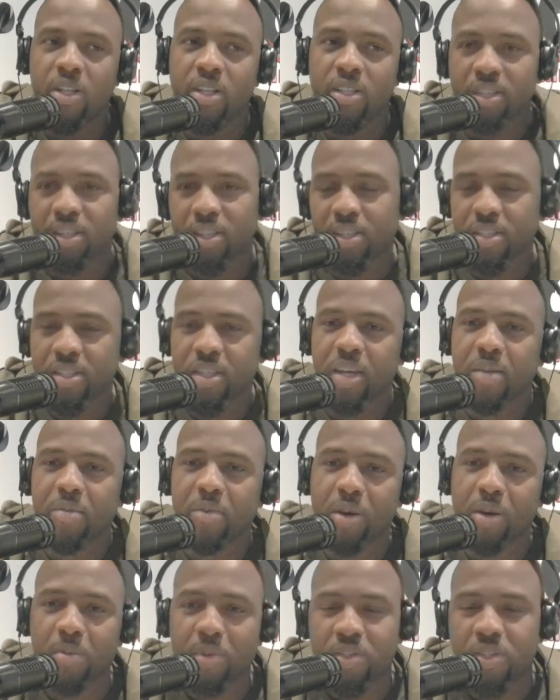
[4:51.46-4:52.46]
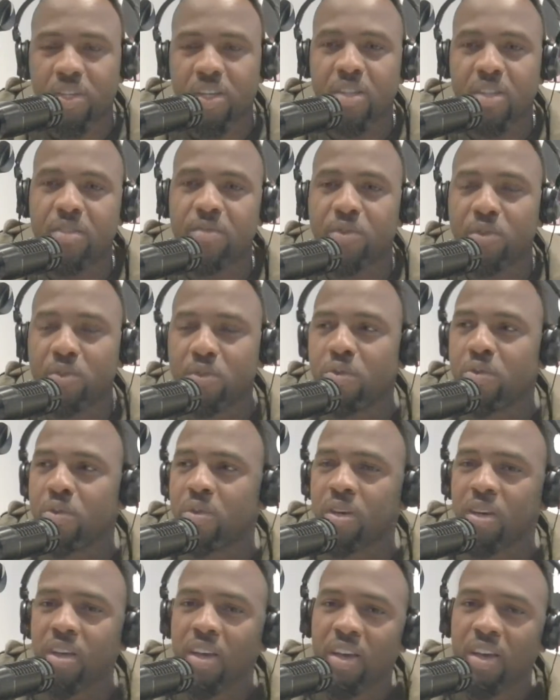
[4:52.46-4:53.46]
on the other side, but I'm just checking if you
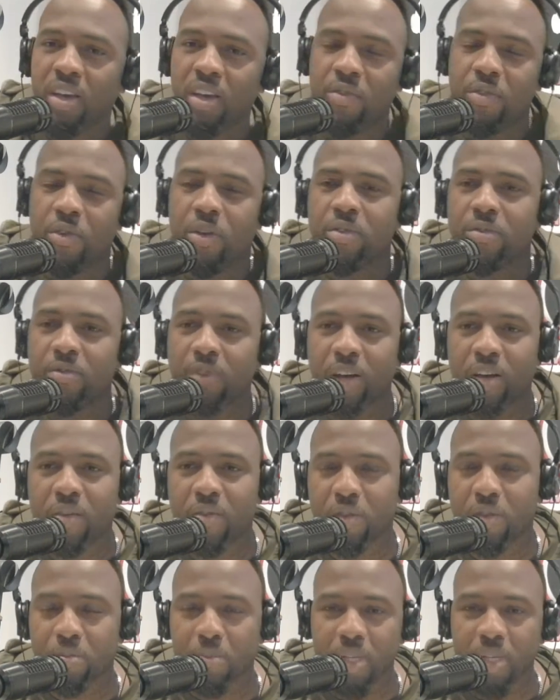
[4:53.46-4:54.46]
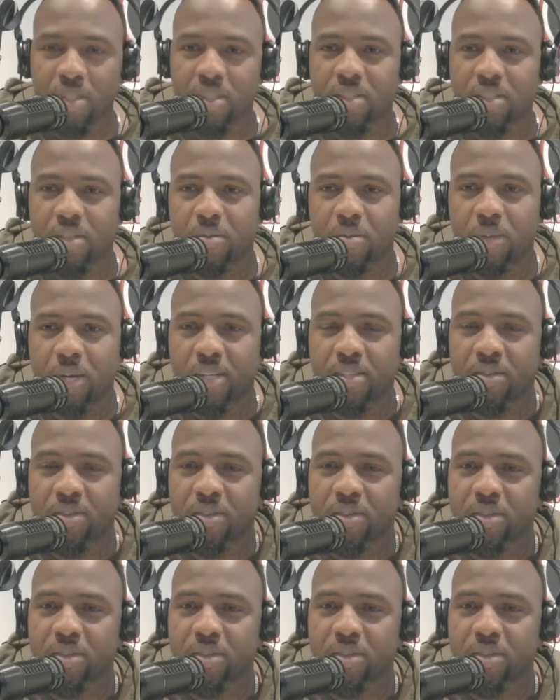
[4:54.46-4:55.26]
do if you're involved in the mixing and the mastering